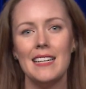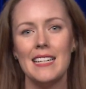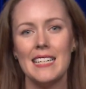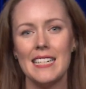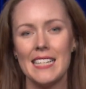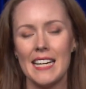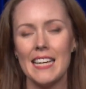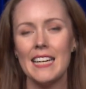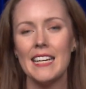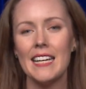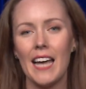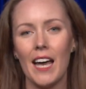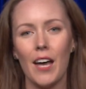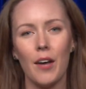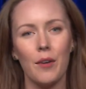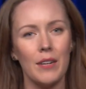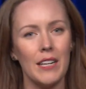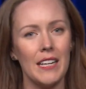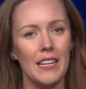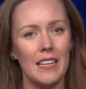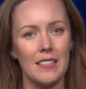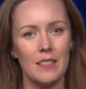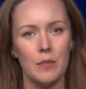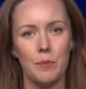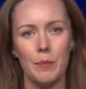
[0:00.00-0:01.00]
King
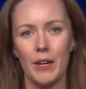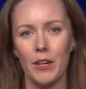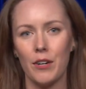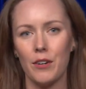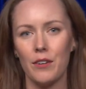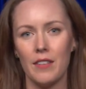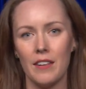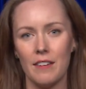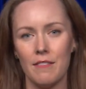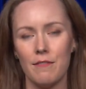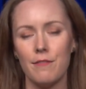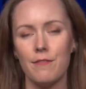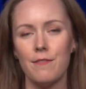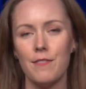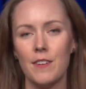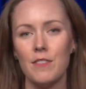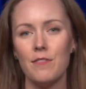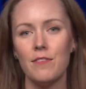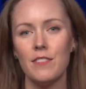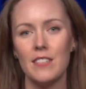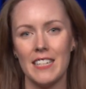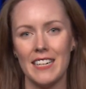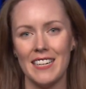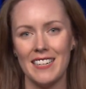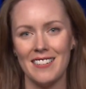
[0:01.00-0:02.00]
County is bigger than
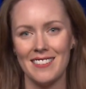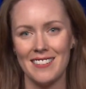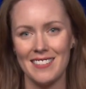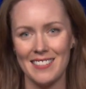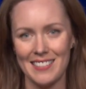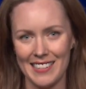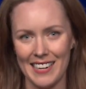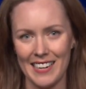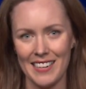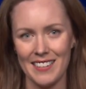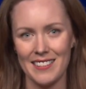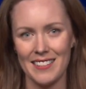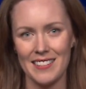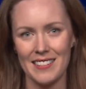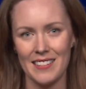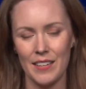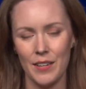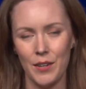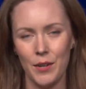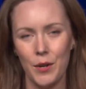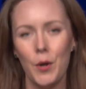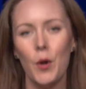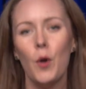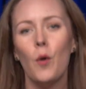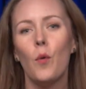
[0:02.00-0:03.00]
15 states.
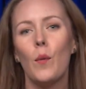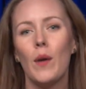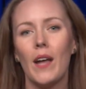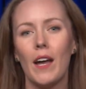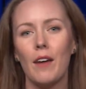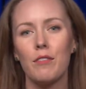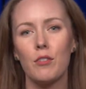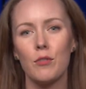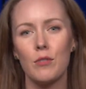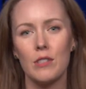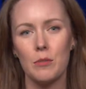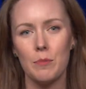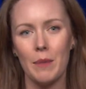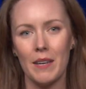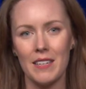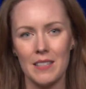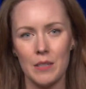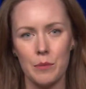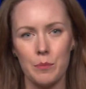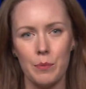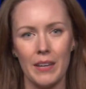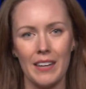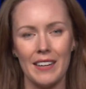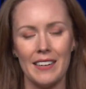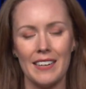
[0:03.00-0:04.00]
We have the
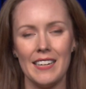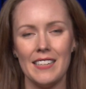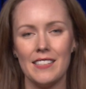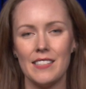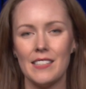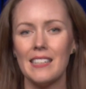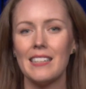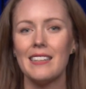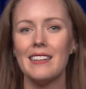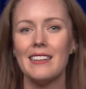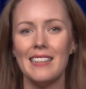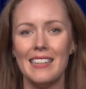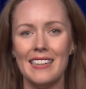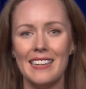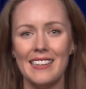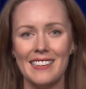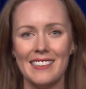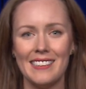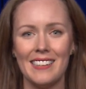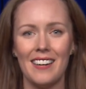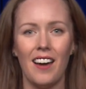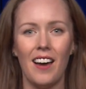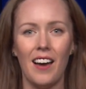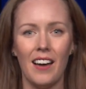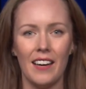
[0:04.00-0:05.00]
responsibility to
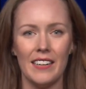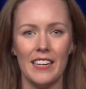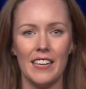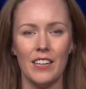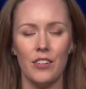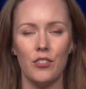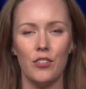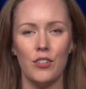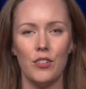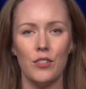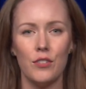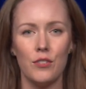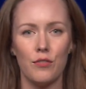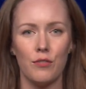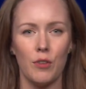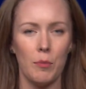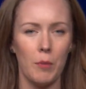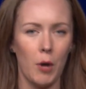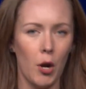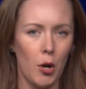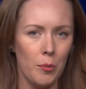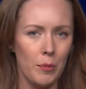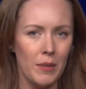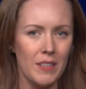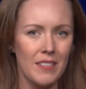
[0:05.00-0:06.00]
lead on issues from
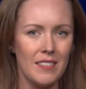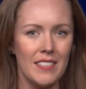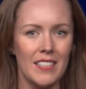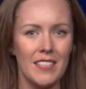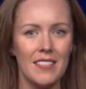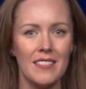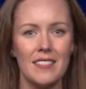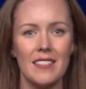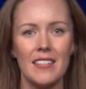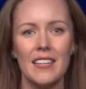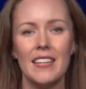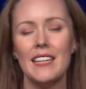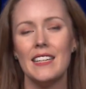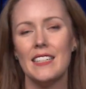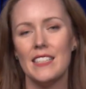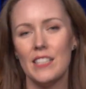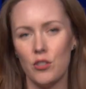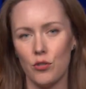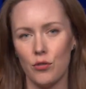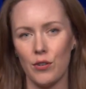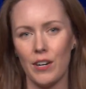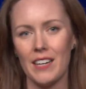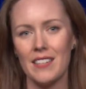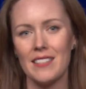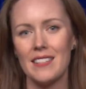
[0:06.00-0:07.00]
homelessness to
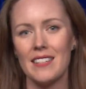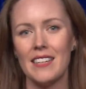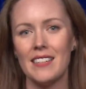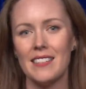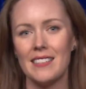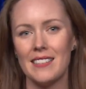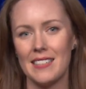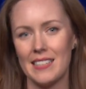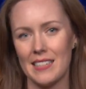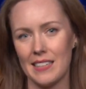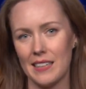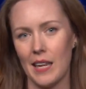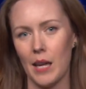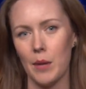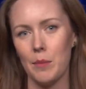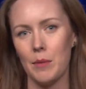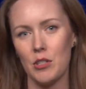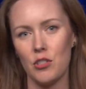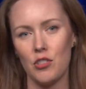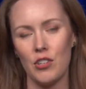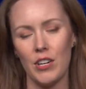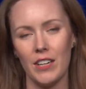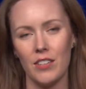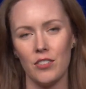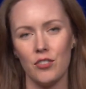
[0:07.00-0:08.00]
transit to climate
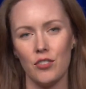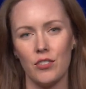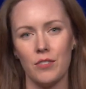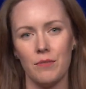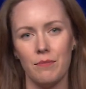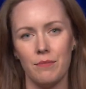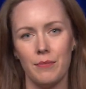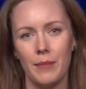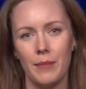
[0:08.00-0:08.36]
change.